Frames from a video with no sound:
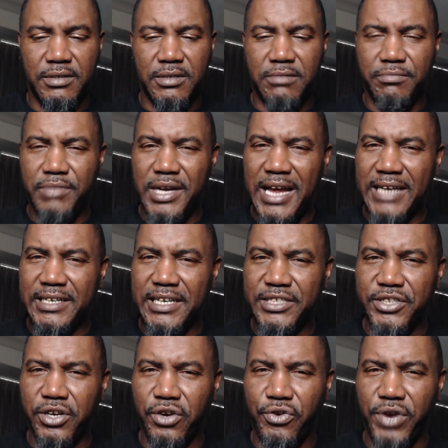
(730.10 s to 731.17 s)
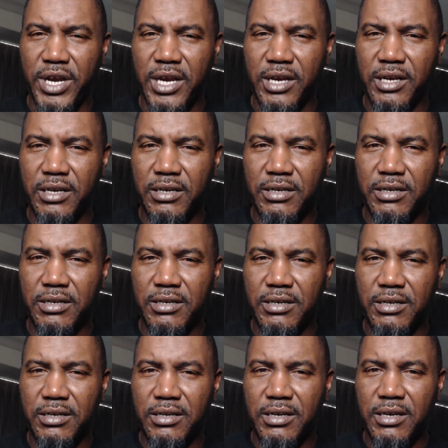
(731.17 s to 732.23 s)
But I disagree.
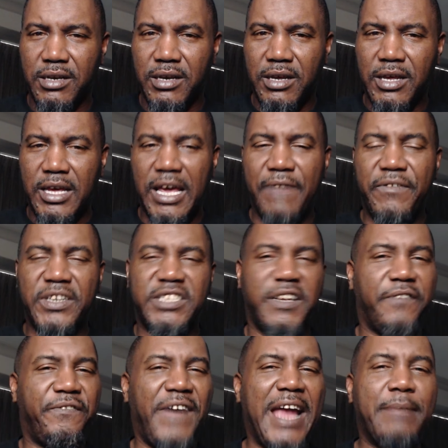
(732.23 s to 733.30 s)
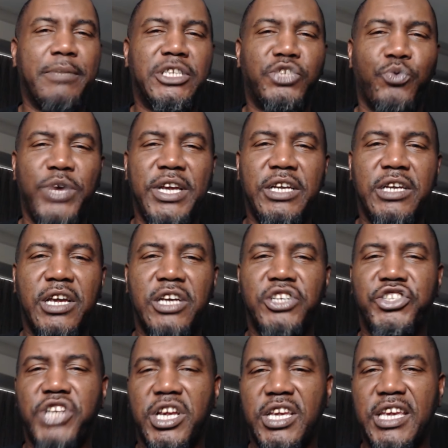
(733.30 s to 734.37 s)
If it's a fight between
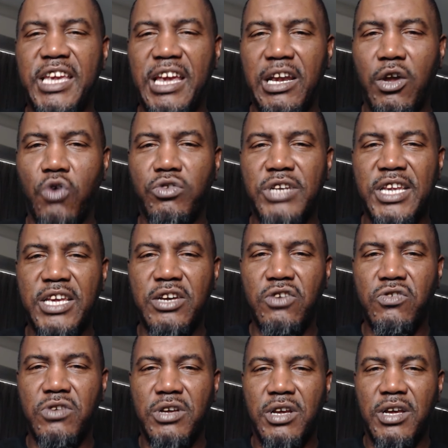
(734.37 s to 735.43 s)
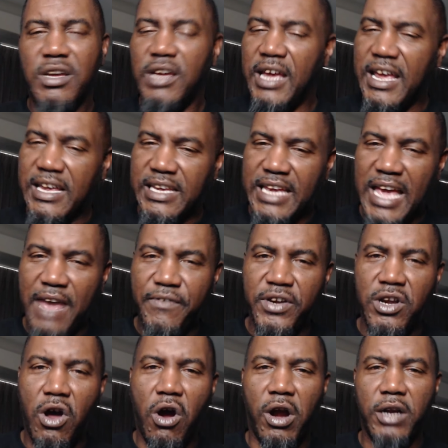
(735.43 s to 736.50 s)
Shaquille O'Neal and Kevin
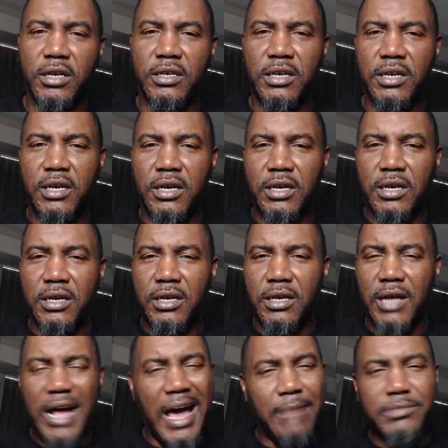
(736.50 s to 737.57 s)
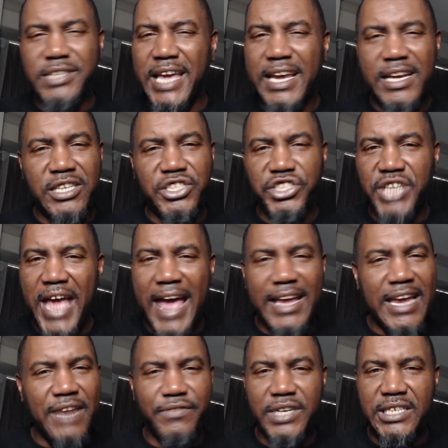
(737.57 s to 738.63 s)
Hart, I'm taking Shaq
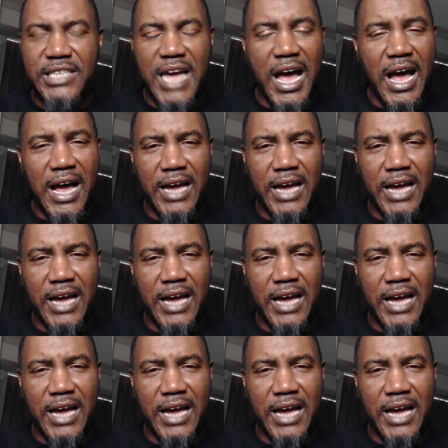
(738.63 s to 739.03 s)
every time.